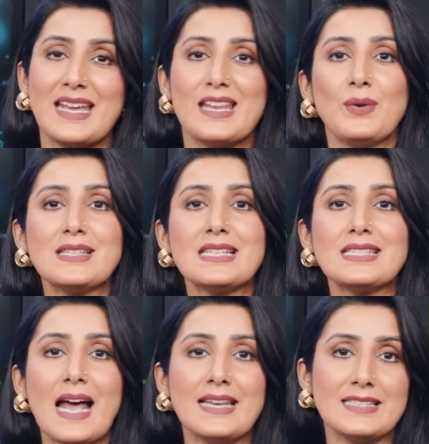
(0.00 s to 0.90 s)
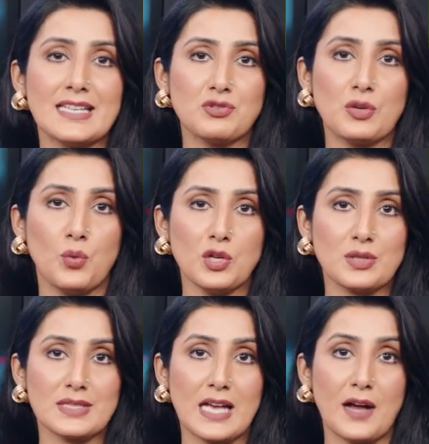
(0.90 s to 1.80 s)
Investors and industry
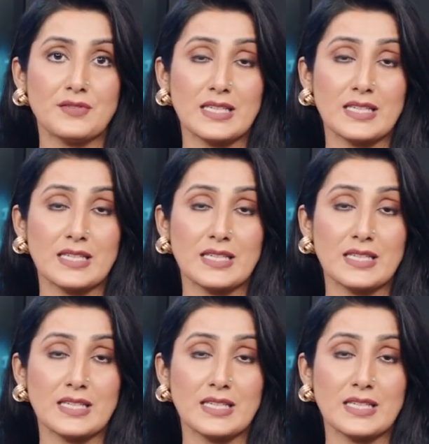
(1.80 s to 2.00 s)
watchers have